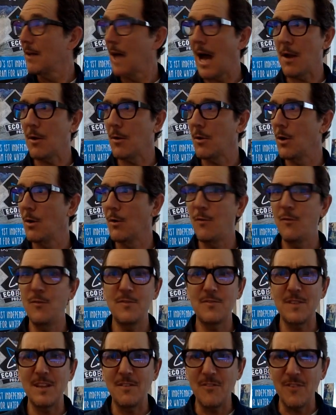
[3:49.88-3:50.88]
I don't know,
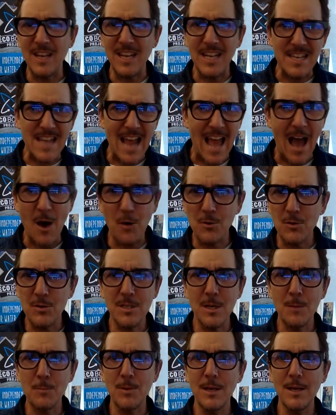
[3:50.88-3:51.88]
50 feet down or
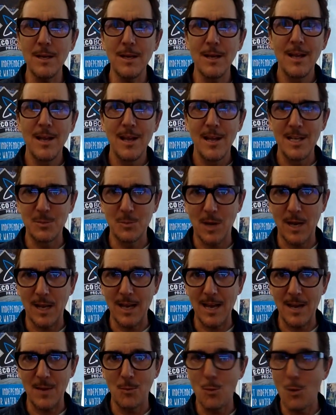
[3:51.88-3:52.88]
something, is when I
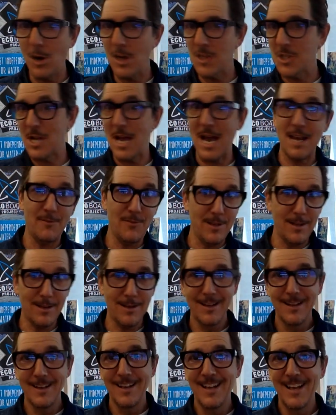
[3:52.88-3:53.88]
kind of washed out of it.